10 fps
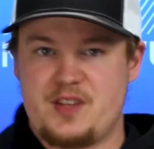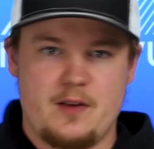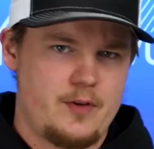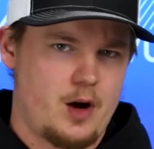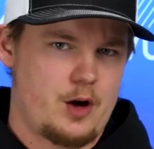this
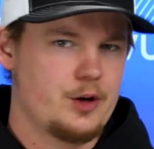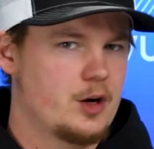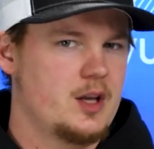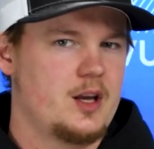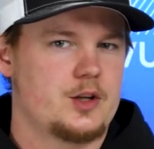NVR,
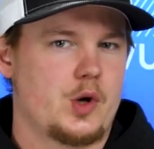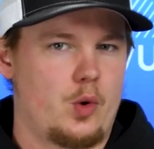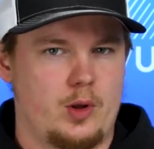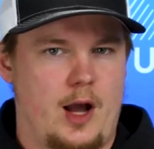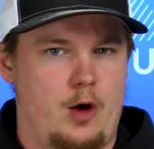you're going to get a
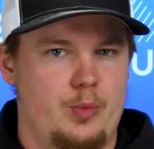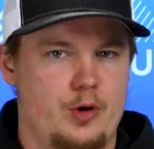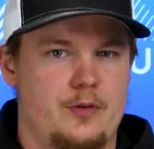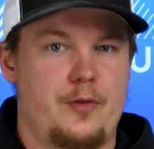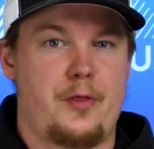total
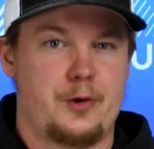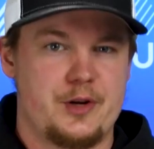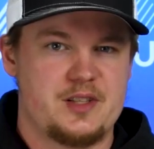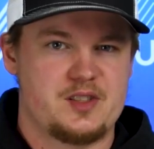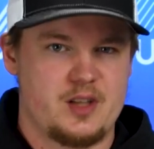output of
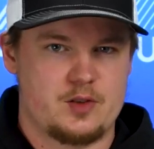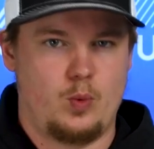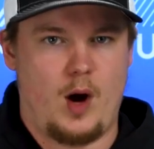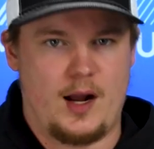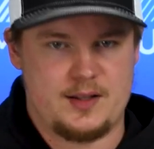
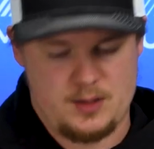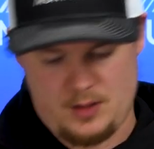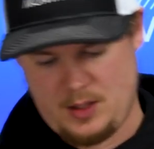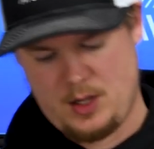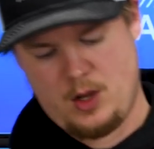36
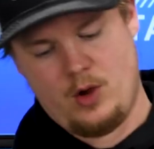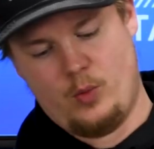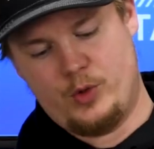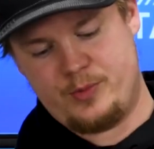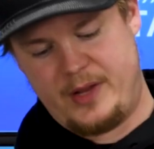watts,
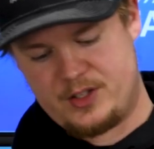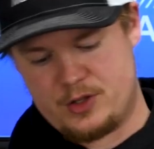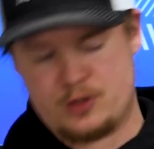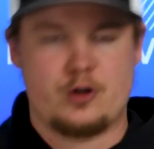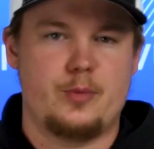which
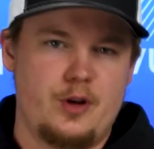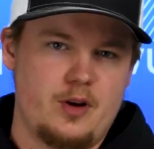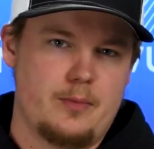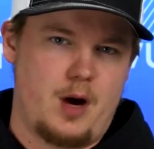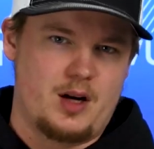means
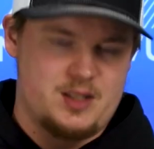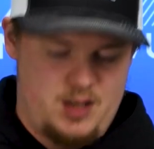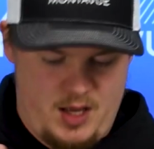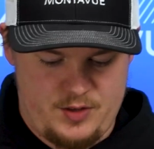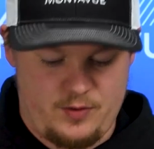distributed
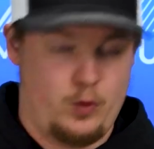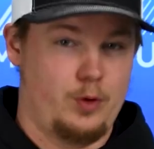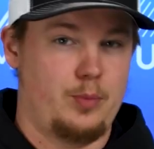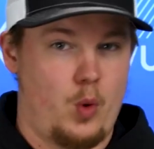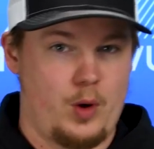amongst its
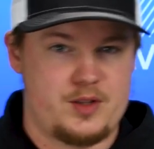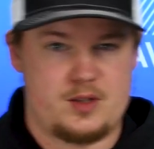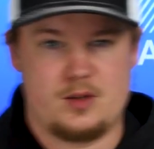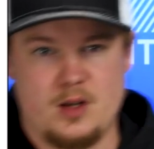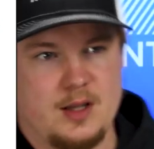4
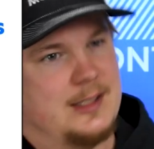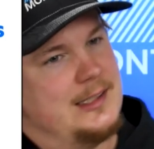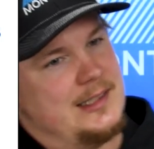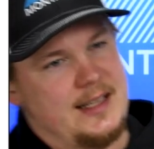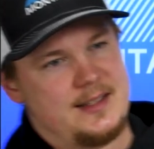ports,
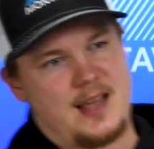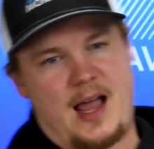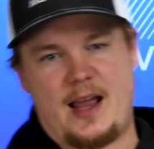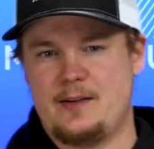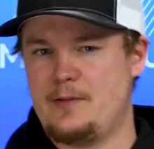it's
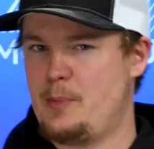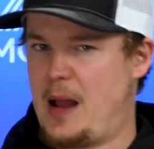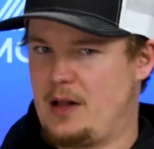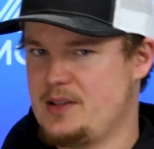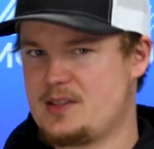kind of a
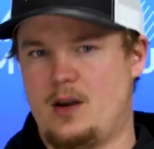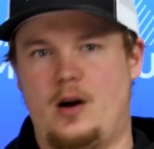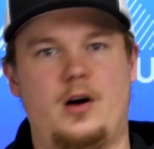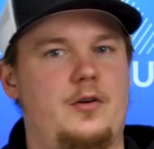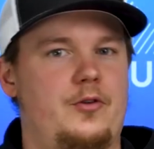balance
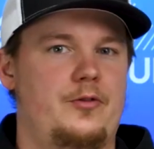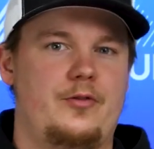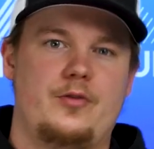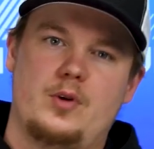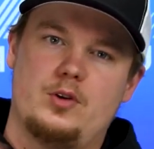
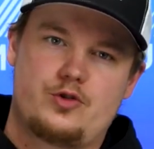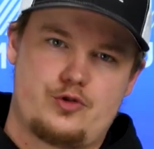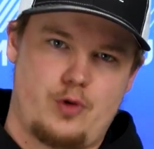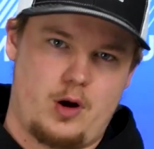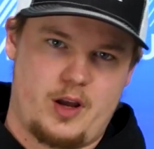of
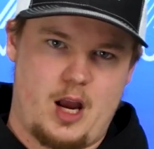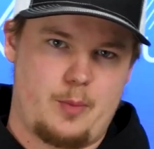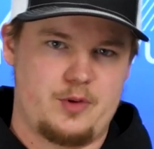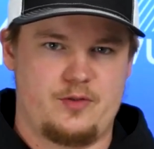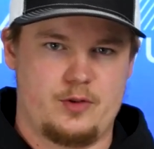strong
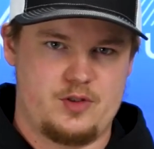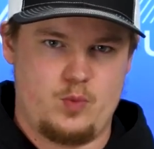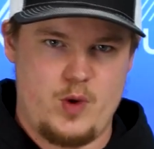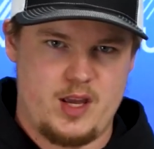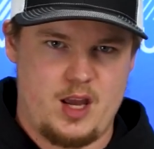cameras
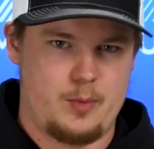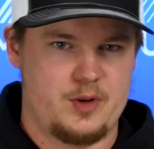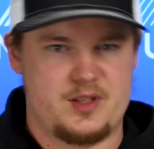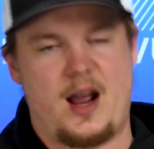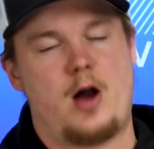versus weak
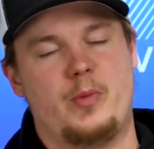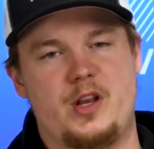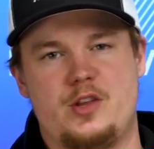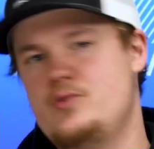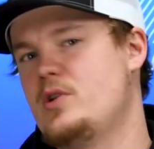cameras and how
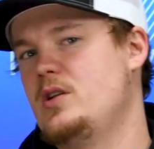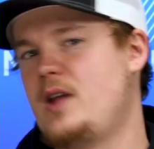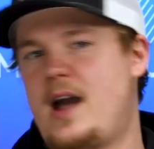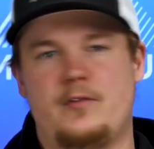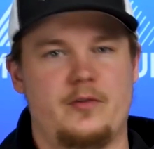many you
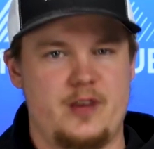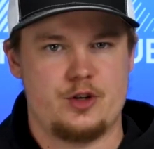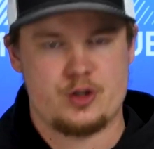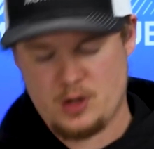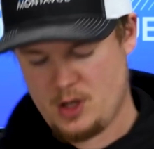can have of
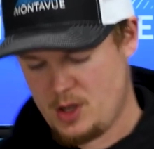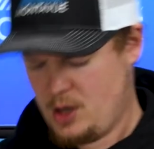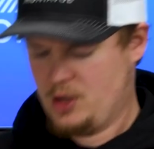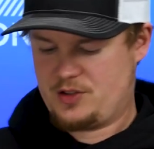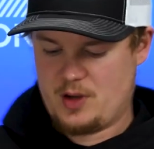each.
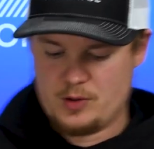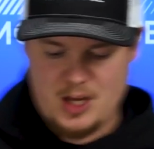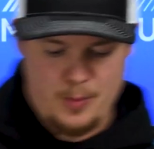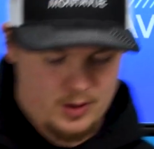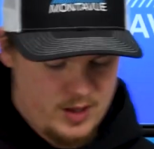So
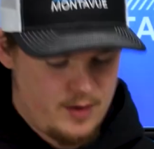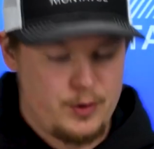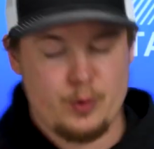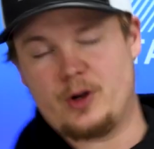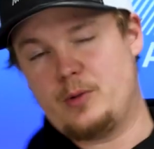typically
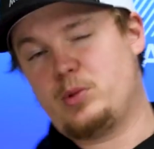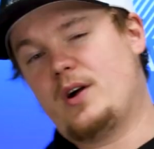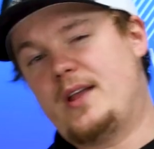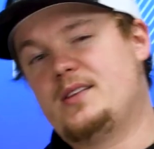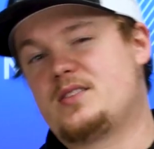if you were going to
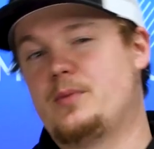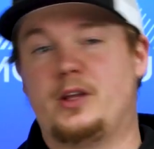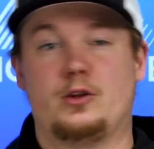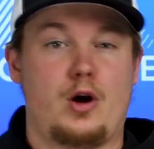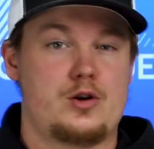plug in
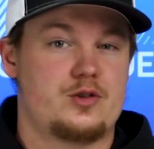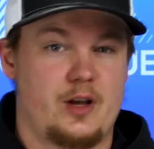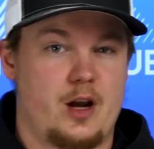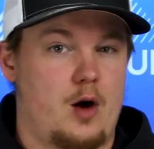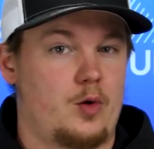something large
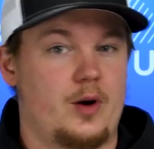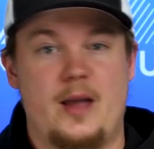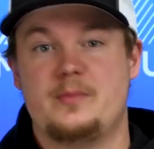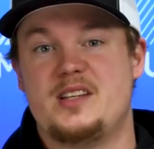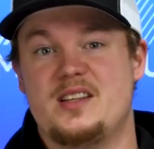like our
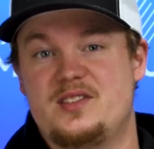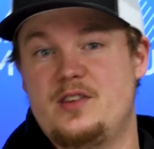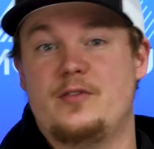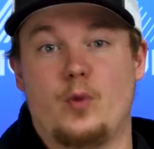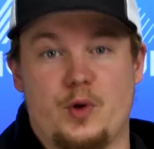
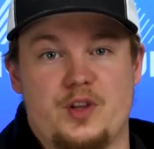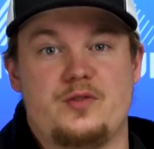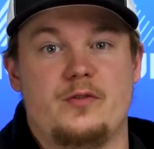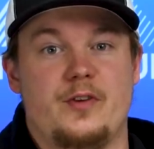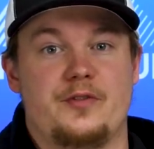
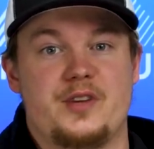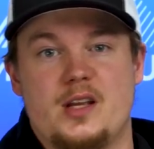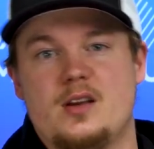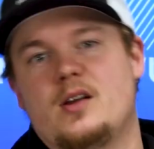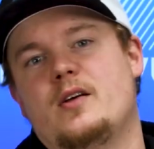
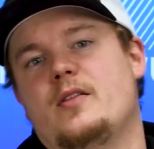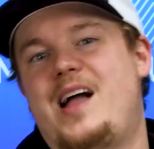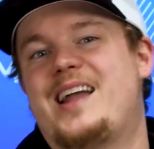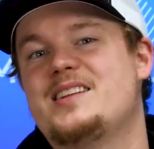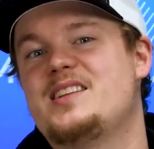MTZ4250,
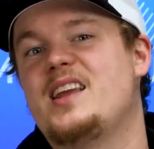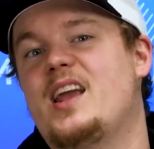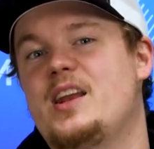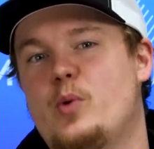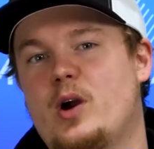that can
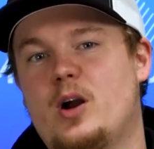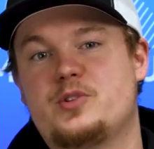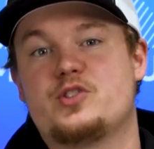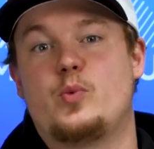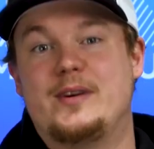take anywhere
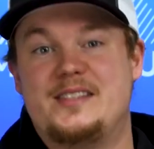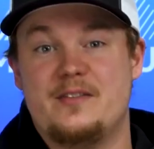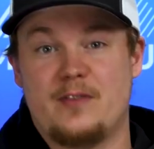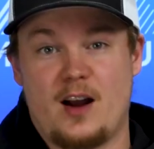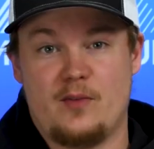up to
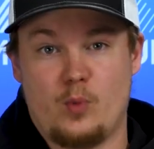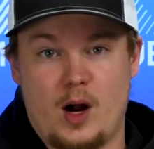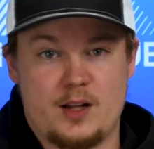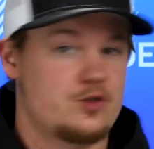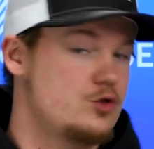25
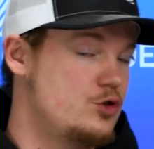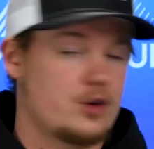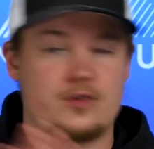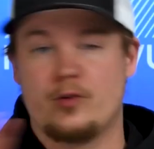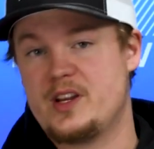watts
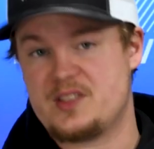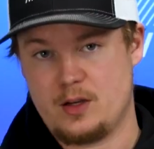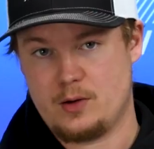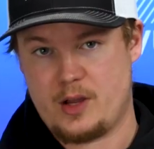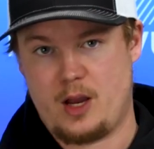just for a
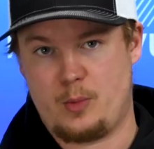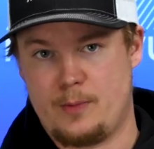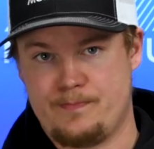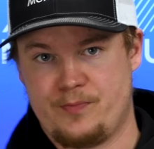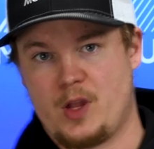single camera,